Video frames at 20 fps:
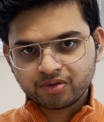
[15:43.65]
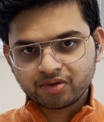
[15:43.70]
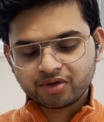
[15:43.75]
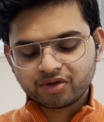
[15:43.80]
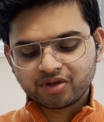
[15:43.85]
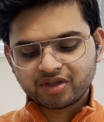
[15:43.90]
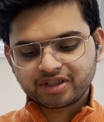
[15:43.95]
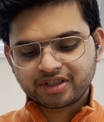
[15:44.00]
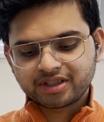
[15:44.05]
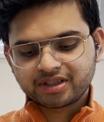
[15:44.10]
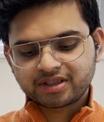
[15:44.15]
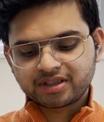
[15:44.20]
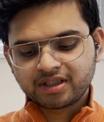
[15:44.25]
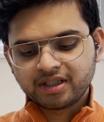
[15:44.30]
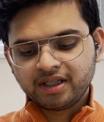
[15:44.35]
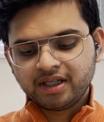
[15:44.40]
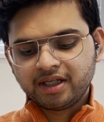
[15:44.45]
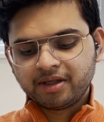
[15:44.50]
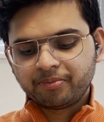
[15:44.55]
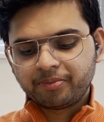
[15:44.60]
You are just
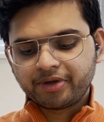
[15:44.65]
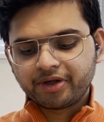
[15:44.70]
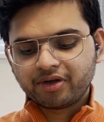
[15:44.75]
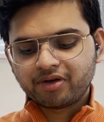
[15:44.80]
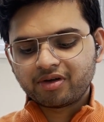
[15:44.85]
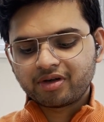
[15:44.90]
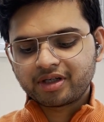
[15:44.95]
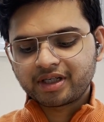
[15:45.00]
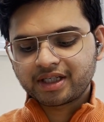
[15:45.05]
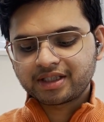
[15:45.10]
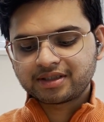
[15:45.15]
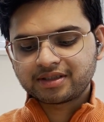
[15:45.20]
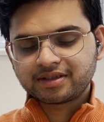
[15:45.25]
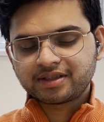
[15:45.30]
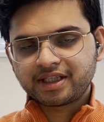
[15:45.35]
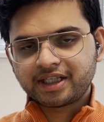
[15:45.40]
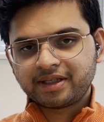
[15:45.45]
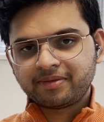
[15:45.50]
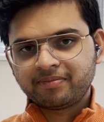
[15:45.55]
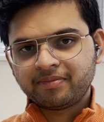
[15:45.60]
prioritizing
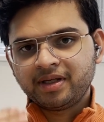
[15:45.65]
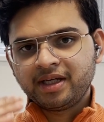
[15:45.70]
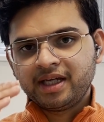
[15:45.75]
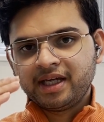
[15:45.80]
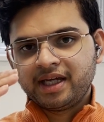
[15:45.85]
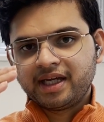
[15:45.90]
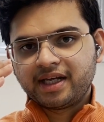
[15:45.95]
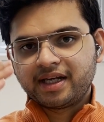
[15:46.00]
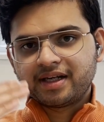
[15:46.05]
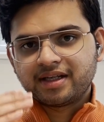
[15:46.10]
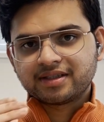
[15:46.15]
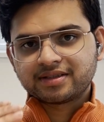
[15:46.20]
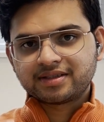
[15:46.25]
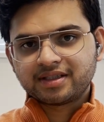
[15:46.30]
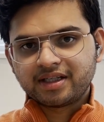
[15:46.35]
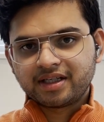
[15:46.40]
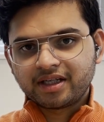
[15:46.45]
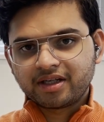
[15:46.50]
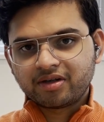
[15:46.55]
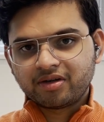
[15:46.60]
them in
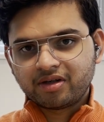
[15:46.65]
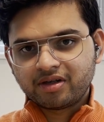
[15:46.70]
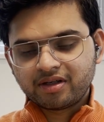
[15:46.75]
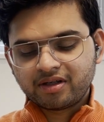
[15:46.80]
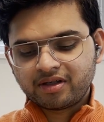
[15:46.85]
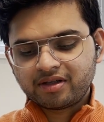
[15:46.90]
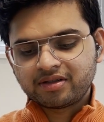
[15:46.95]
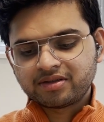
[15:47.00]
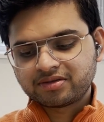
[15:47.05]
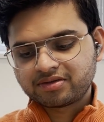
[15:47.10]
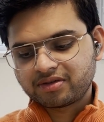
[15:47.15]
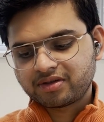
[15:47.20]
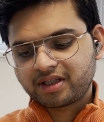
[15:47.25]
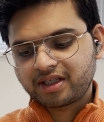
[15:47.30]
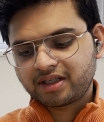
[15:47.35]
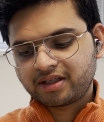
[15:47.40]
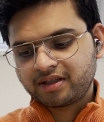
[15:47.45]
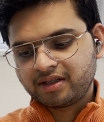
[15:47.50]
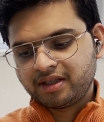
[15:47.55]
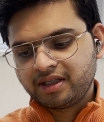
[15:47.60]
ascending order so
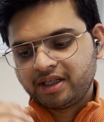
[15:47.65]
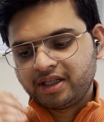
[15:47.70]
that